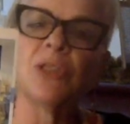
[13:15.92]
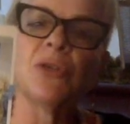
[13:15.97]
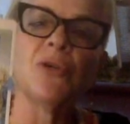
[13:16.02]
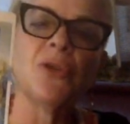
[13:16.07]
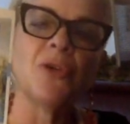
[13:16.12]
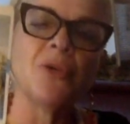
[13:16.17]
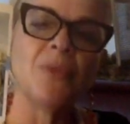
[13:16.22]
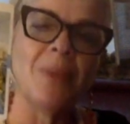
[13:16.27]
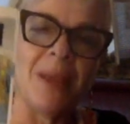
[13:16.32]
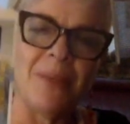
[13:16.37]
So
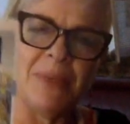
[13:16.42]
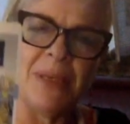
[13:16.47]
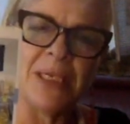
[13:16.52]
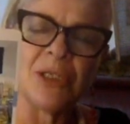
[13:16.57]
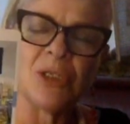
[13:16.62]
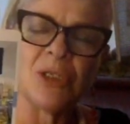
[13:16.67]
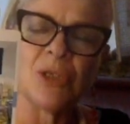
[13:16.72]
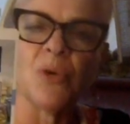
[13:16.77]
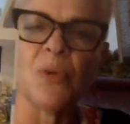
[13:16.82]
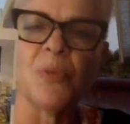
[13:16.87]
there may be a
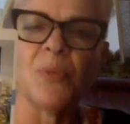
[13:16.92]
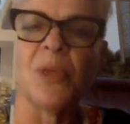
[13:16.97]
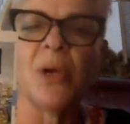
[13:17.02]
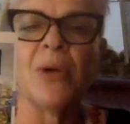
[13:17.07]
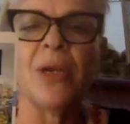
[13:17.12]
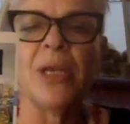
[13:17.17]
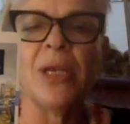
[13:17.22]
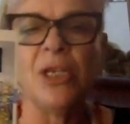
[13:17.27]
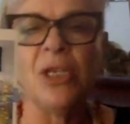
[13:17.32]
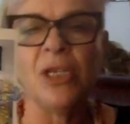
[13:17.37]
Scorpio
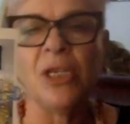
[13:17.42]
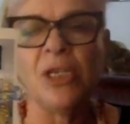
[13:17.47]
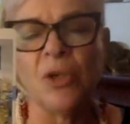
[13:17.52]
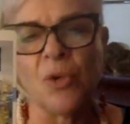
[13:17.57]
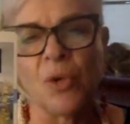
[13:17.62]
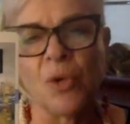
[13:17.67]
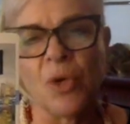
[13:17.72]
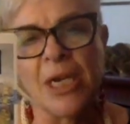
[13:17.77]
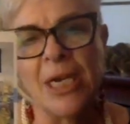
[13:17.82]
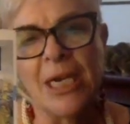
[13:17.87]
in
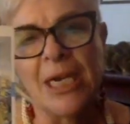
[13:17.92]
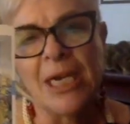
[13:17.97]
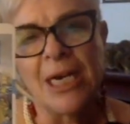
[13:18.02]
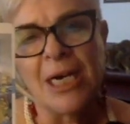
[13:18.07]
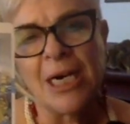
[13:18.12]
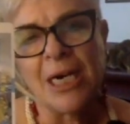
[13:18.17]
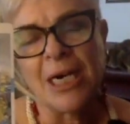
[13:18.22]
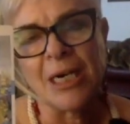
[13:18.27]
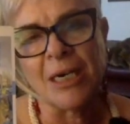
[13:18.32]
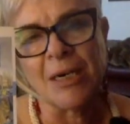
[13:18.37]
your
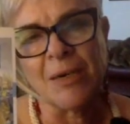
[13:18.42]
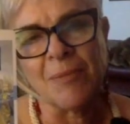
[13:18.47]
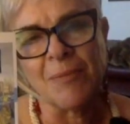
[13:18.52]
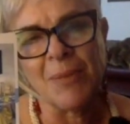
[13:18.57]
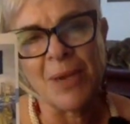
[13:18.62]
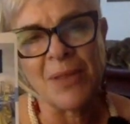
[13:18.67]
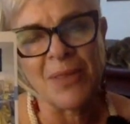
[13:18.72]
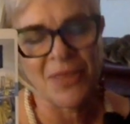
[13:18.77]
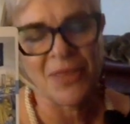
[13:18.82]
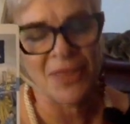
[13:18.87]
uh,
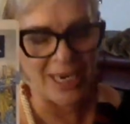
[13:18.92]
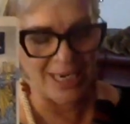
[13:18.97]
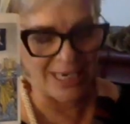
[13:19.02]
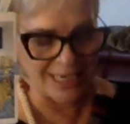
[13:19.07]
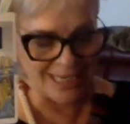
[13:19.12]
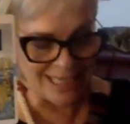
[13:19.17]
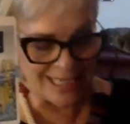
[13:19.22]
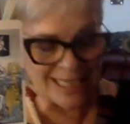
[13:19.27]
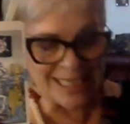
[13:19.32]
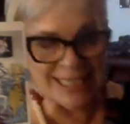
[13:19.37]
month that
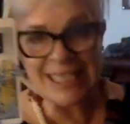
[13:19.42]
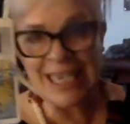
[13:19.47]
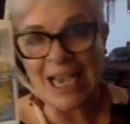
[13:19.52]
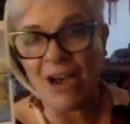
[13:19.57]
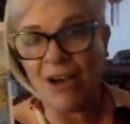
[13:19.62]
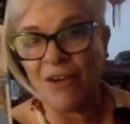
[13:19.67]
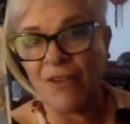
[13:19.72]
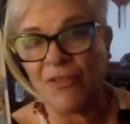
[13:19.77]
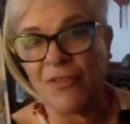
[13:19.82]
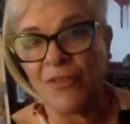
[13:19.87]
is
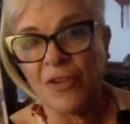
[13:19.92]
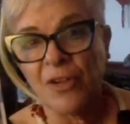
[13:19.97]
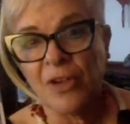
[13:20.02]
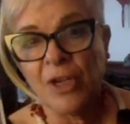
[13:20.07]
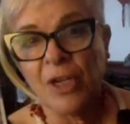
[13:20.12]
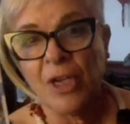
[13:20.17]
of